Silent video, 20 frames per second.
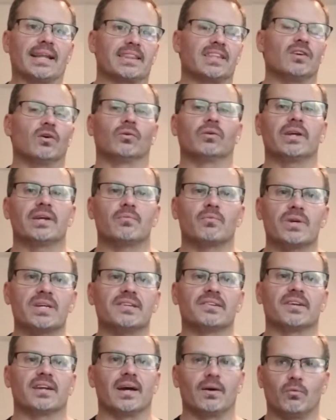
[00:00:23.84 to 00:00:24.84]
only
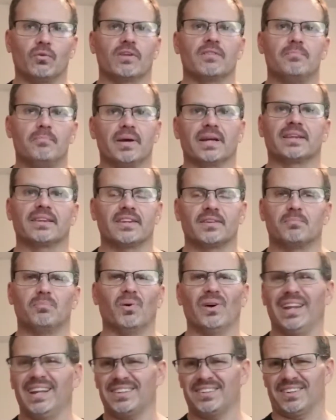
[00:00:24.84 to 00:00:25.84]
reason I would have picked this,
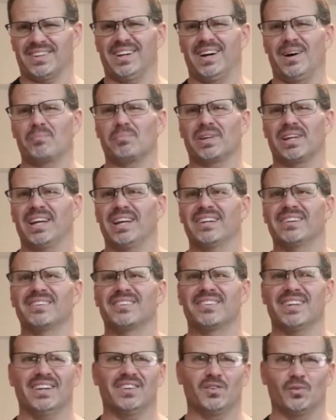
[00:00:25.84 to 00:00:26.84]
boy, that's a complicated
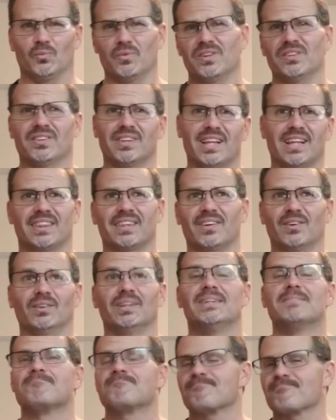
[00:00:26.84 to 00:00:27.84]
sentence.
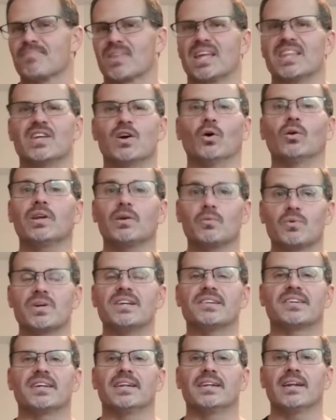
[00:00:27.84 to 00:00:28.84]
The only
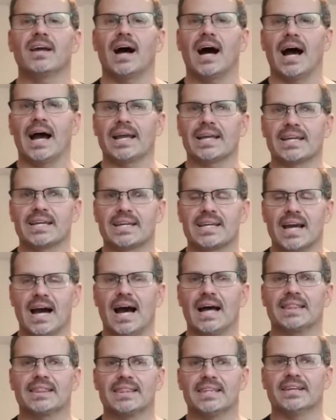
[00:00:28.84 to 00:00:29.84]
reason I
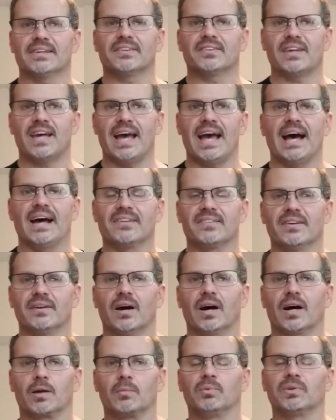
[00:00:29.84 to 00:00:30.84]
got this as an
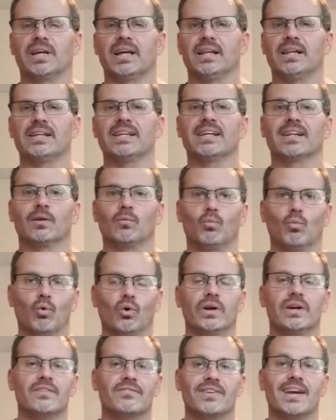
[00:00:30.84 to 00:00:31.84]
Audible Daily Deal and
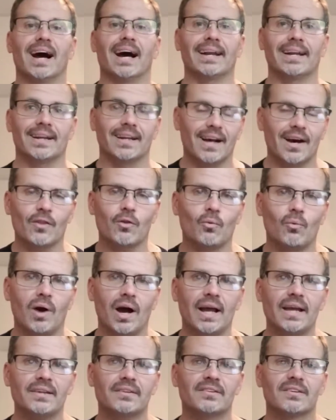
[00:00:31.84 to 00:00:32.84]
wouldn't have gotten it
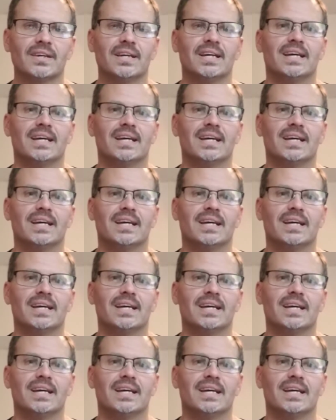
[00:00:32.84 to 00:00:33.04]
otherwise,